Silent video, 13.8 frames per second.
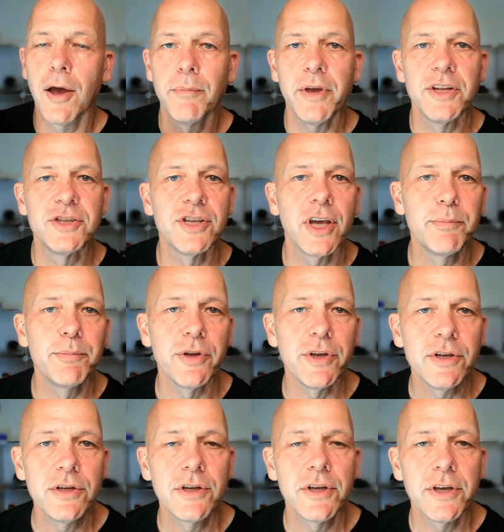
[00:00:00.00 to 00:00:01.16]
It's not
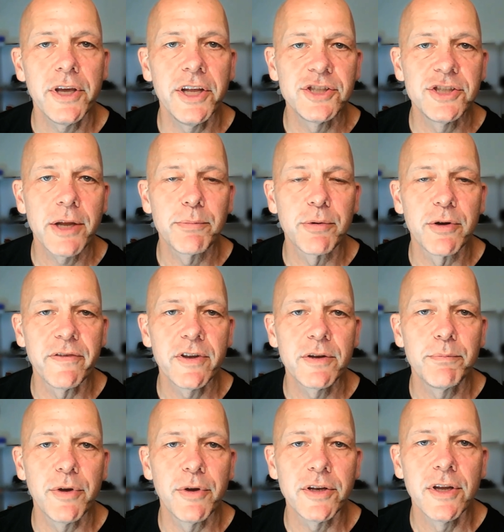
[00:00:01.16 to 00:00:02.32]
brilliant, it's not perfect,
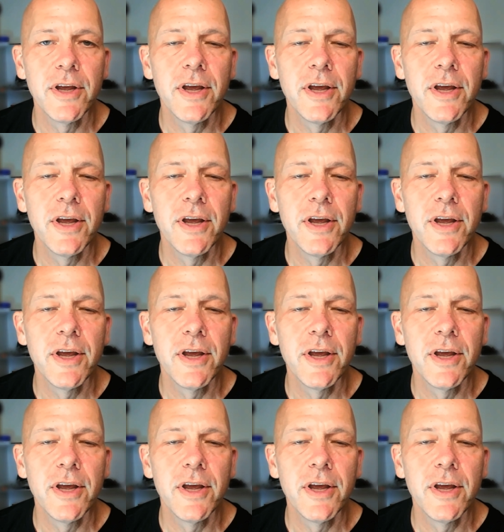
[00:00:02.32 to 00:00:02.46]
but